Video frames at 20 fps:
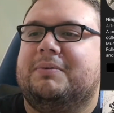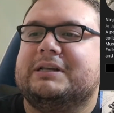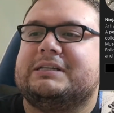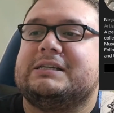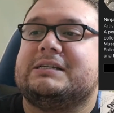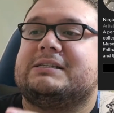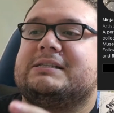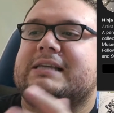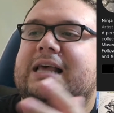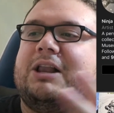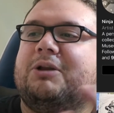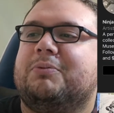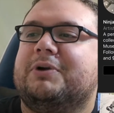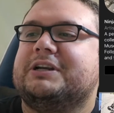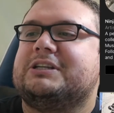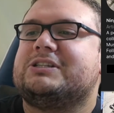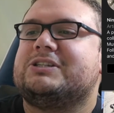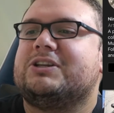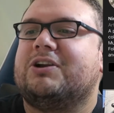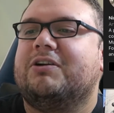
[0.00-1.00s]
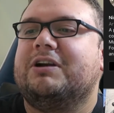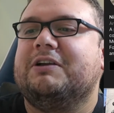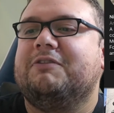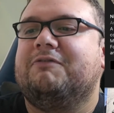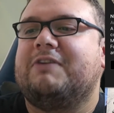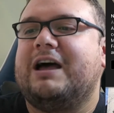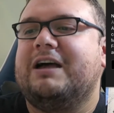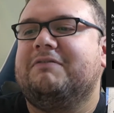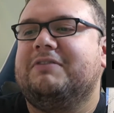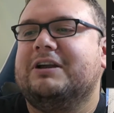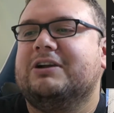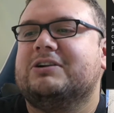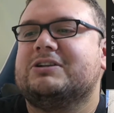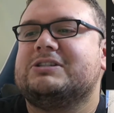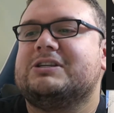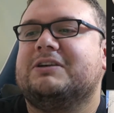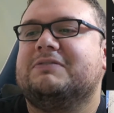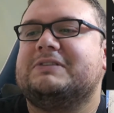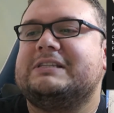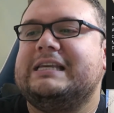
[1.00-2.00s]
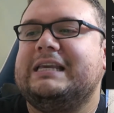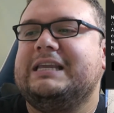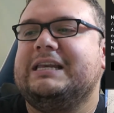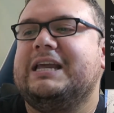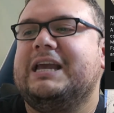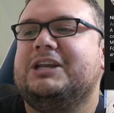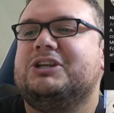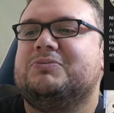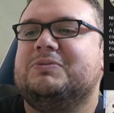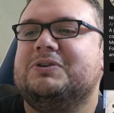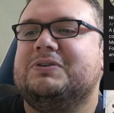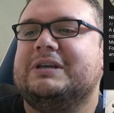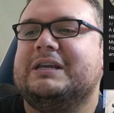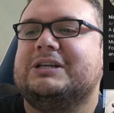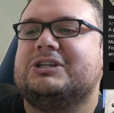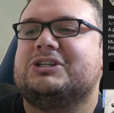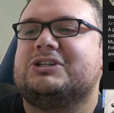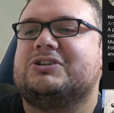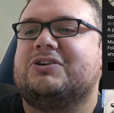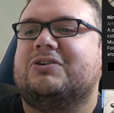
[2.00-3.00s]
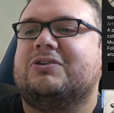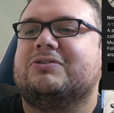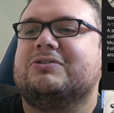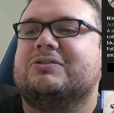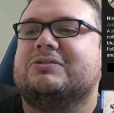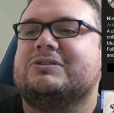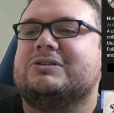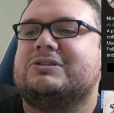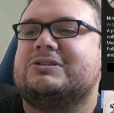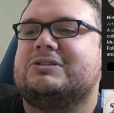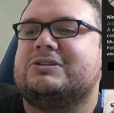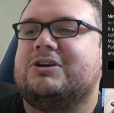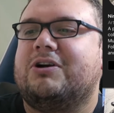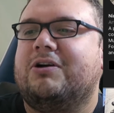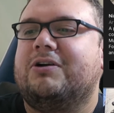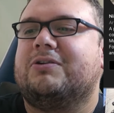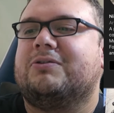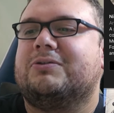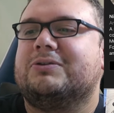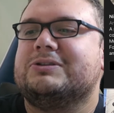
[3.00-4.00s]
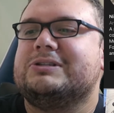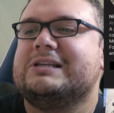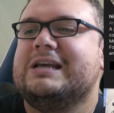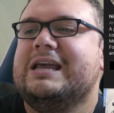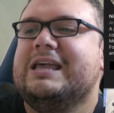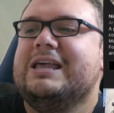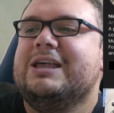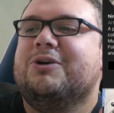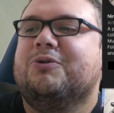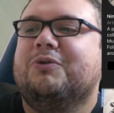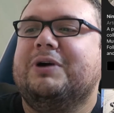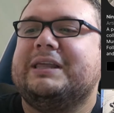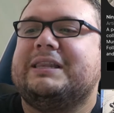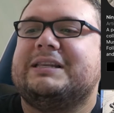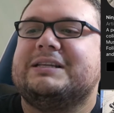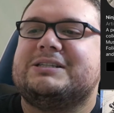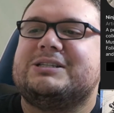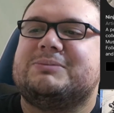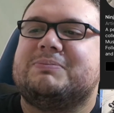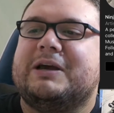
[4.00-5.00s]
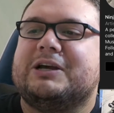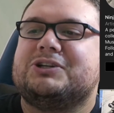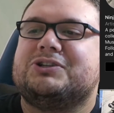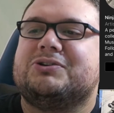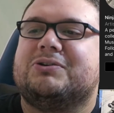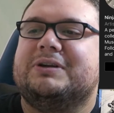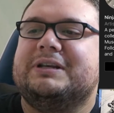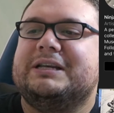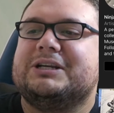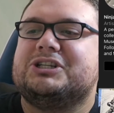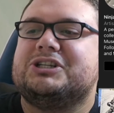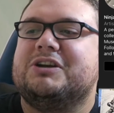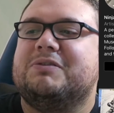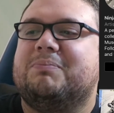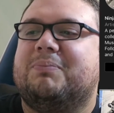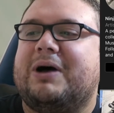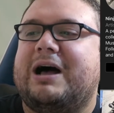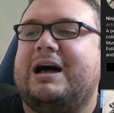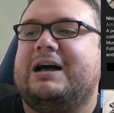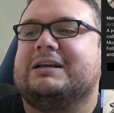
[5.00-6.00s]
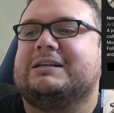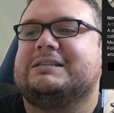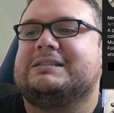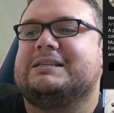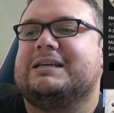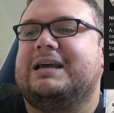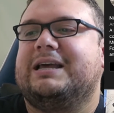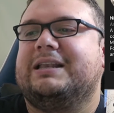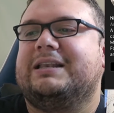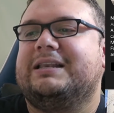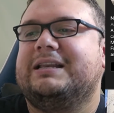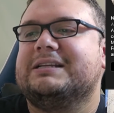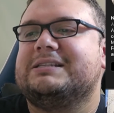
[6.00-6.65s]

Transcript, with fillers: But it says celebrates 35 years of Teenage Mutant Ninja Turtle Turtles with this special edition box set.